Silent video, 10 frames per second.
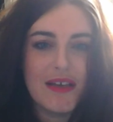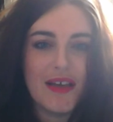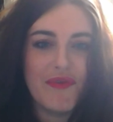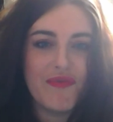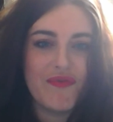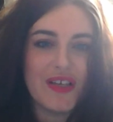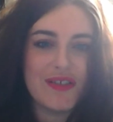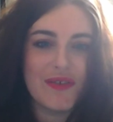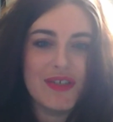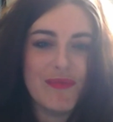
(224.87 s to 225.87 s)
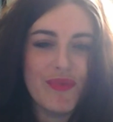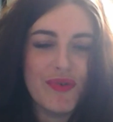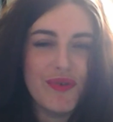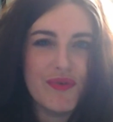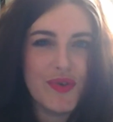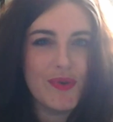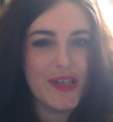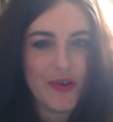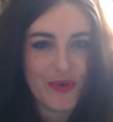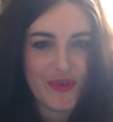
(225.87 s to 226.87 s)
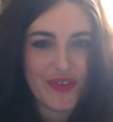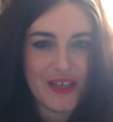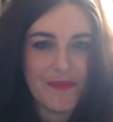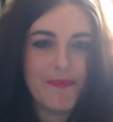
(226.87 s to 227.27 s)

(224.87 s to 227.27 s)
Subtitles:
if things don't improve, do an echography.